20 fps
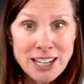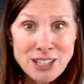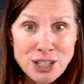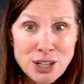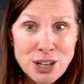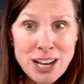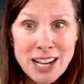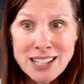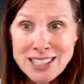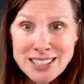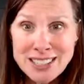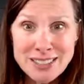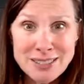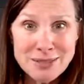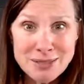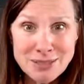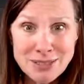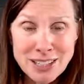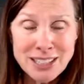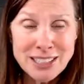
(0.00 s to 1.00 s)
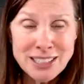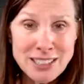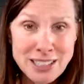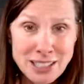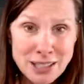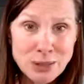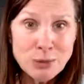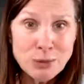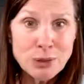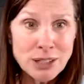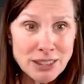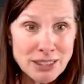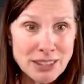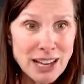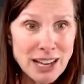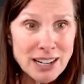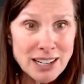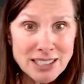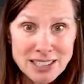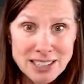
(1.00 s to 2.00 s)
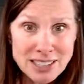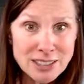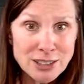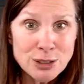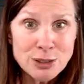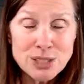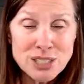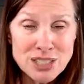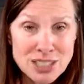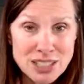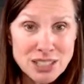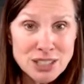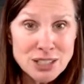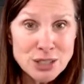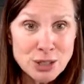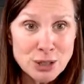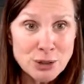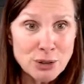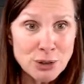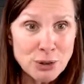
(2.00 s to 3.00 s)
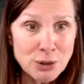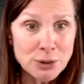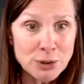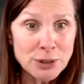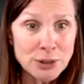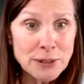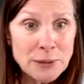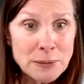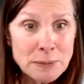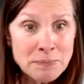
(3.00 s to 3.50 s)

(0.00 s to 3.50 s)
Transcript: And you had to like deal with that as a little 6-year-old.